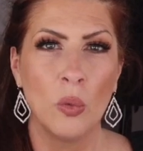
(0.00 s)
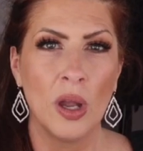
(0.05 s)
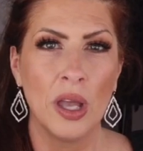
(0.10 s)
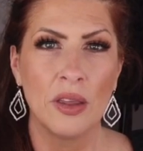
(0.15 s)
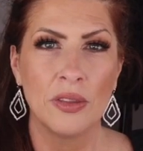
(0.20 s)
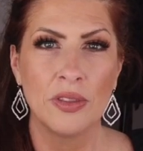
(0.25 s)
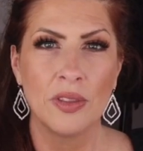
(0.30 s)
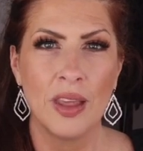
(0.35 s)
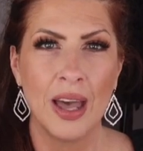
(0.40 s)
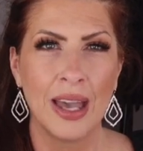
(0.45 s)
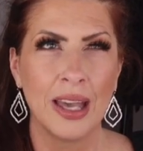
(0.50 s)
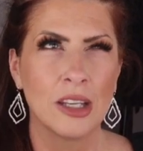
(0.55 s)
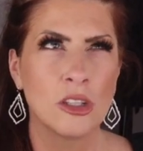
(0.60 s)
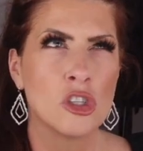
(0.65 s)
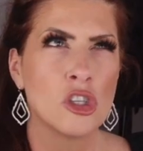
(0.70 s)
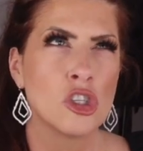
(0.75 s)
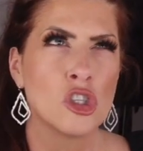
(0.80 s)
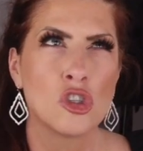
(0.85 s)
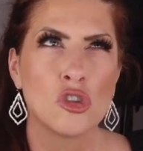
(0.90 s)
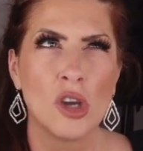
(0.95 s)
with like
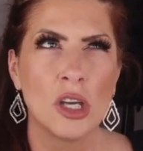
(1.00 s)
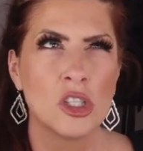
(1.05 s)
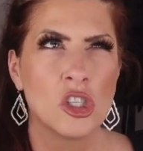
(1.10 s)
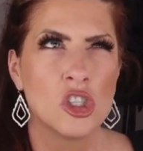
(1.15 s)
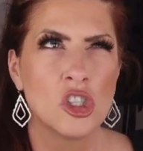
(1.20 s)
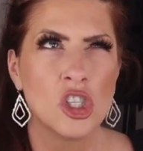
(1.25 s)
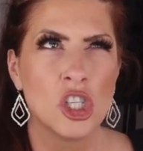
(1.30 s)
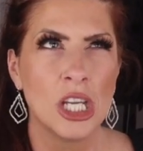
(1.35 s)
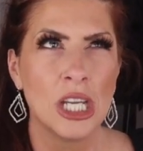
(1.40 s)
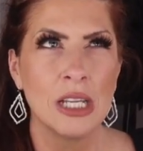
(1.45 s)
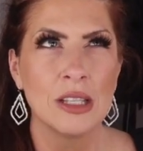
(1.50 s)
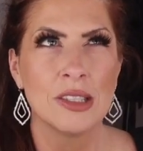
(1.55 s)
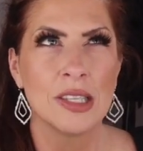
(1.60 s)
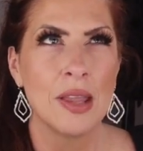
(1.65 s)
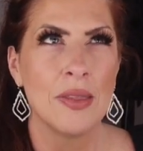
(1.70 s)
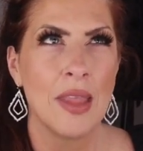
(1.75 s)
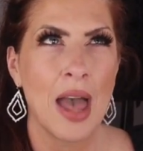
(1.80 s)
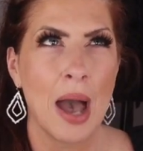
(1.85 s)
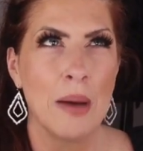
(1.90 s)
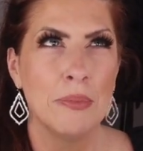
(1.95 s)
distressed jeans
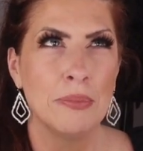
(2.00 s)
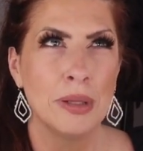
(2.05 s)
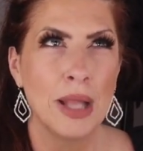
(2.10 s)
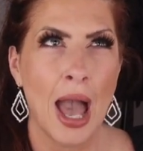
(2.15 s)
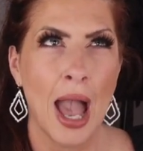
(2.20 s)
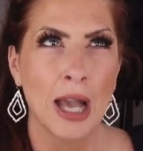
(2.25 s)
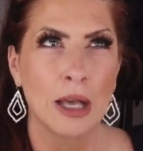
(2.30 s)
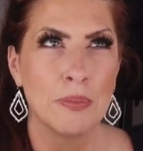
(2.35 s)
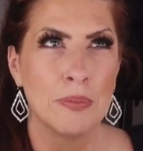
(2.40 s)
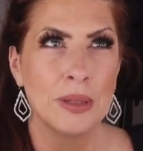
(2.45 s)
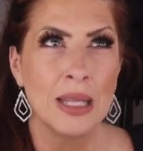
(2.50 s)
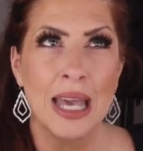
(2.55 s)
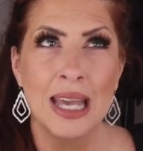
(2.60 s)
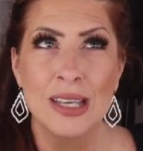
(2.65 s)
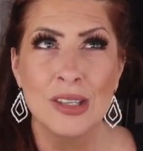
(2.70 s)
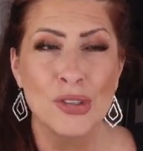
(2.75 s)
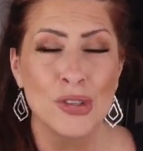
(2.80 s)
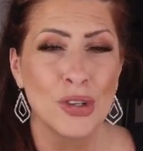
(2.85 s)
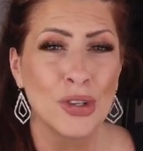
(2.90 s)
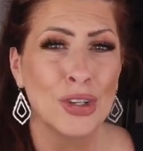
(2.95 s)
and that black
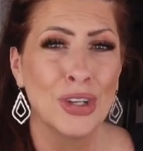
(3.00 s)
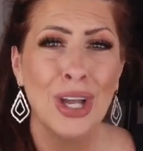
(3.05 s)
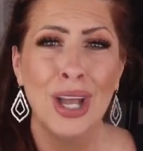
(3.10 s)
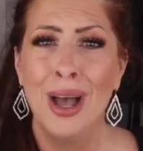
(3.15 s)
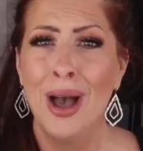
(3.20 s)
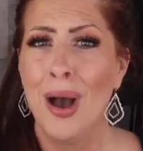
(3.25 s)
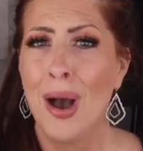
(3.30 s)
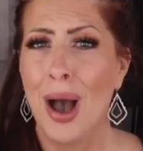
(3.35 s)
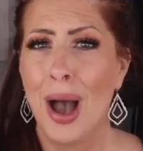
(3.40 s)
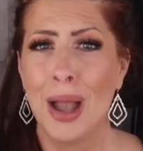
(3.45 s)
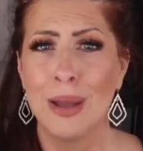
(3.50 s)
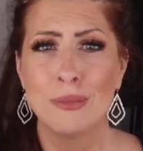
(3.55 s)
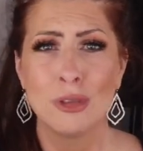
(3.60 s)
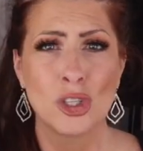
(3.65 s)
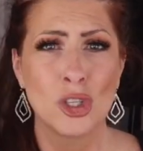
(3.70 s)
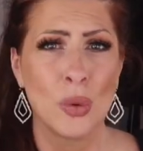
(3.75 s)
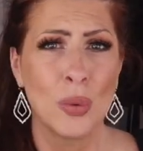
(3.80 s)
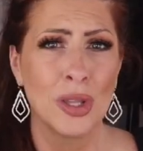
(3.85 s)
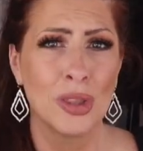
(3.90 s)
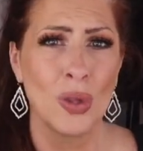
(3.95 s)
blazer. I'm
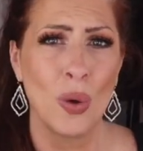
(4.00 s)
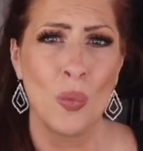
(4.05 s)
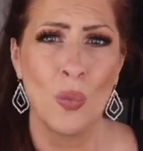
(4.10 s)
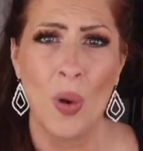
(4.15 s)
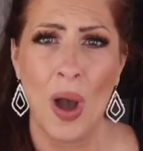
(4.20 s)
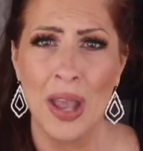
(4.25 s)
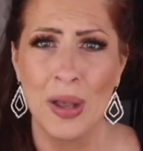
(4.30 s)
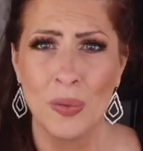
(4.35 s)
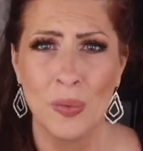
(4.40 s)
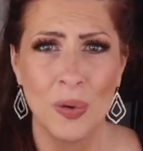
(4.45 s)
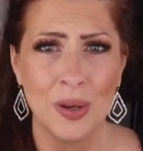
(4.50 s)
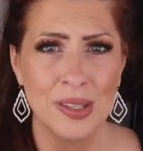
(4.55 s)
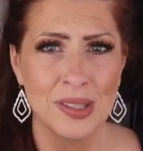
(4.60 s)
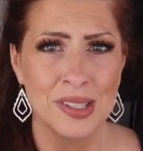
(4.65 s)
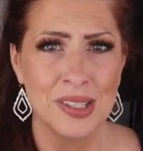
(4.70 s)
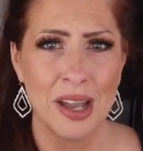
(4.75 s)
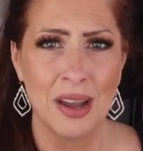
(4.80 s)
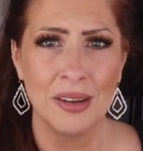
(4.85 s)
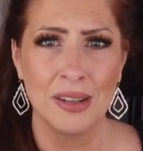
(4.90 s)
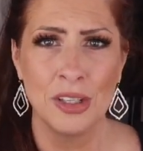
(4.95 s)
showing the white ones
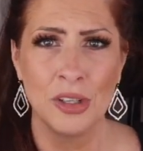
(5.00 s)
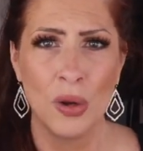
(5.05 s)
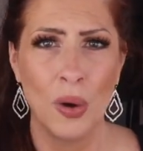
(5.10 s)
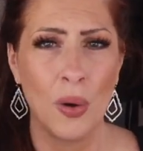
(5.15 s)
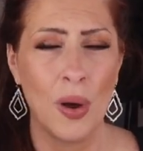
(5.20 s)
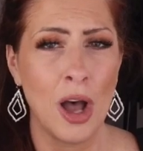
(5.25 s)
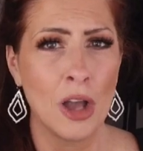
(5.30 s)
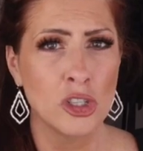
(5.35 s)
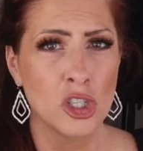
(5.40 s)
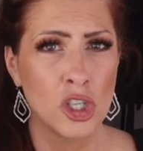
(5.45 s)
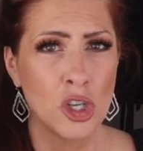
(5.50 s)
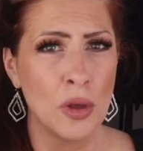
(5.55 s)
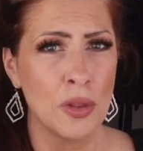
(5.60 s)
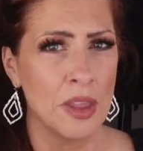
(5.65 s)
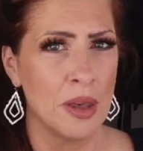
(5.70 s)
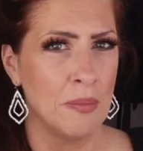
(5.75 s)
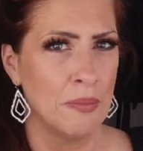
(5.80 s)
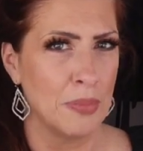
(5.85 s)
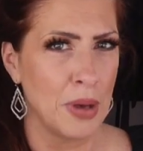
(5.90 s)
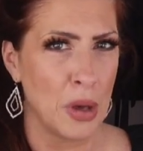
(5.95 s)
that, you know, I'll show
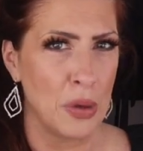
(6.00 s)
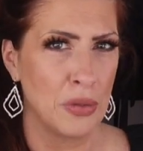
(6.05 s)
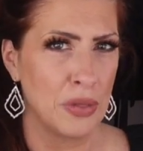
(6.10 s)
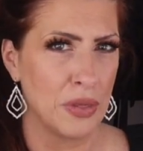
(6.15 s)
them both.